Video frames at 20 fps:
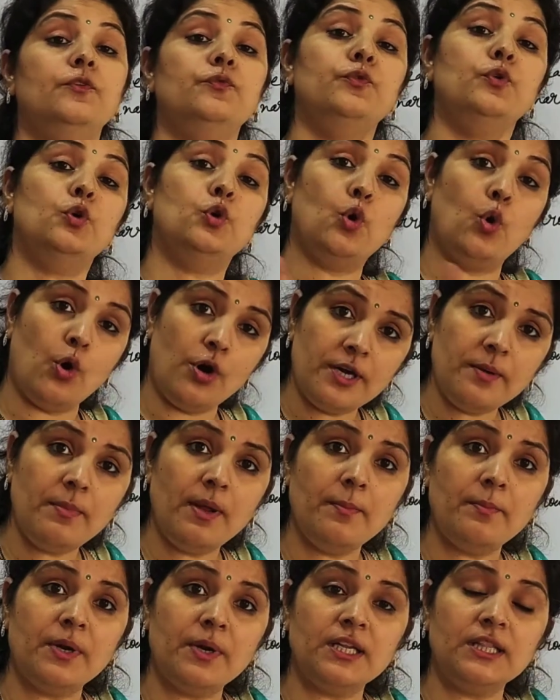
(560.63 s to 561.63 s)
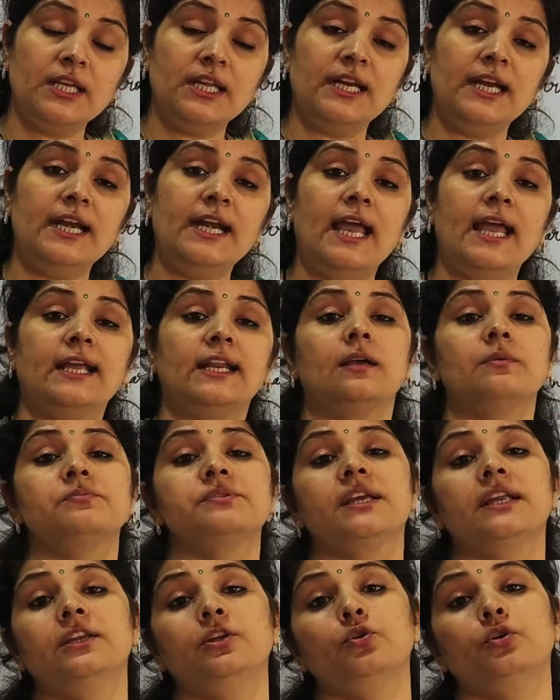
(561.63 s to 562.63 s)
If you don't remember the ray
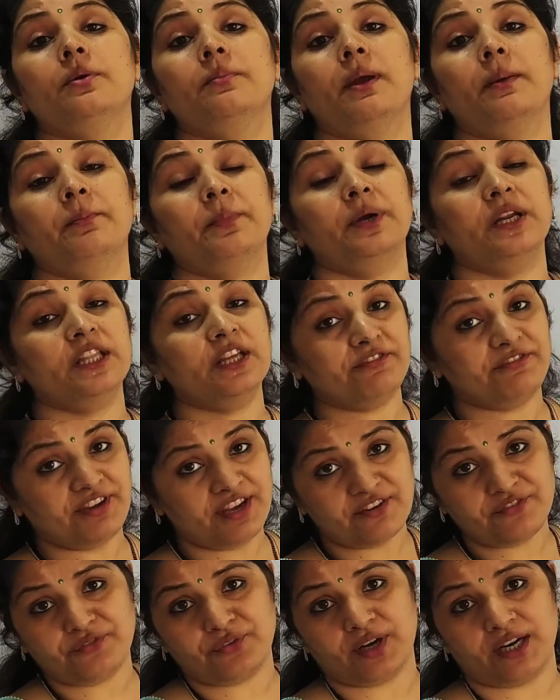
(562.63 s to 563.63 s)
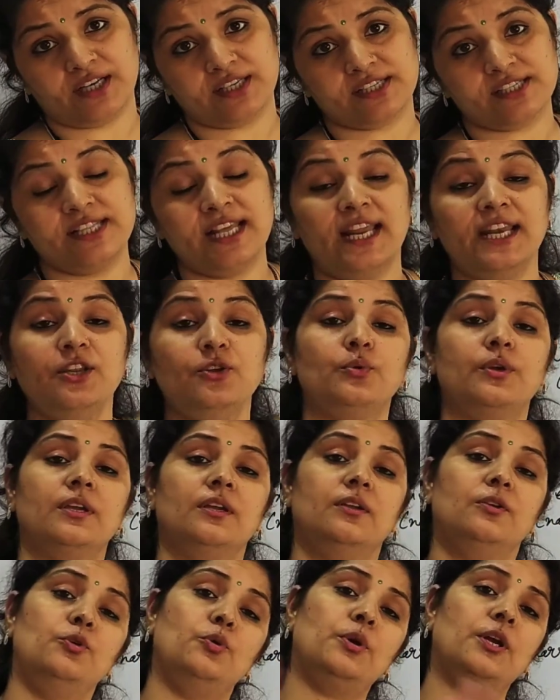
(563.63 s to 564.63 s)
diagrams and you remember the wavefronts, then you
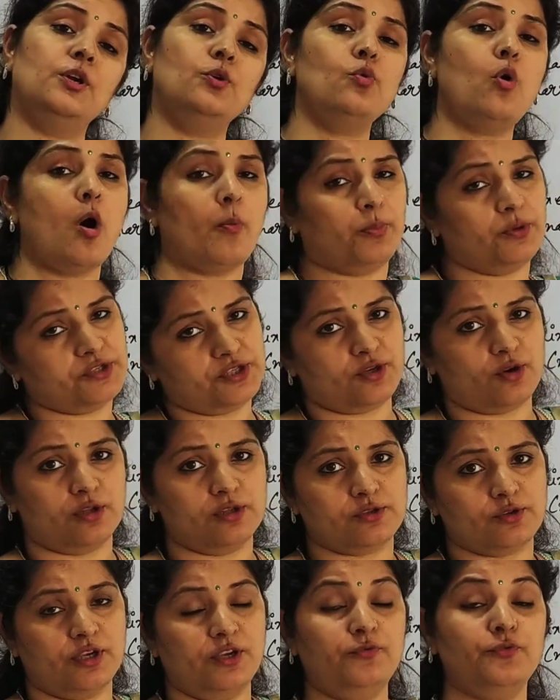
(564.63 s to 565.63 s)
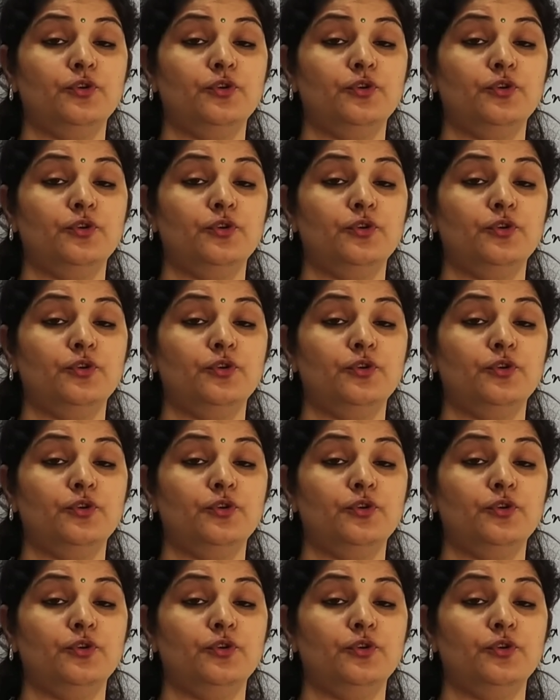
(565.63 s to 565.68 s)
can do opposite also.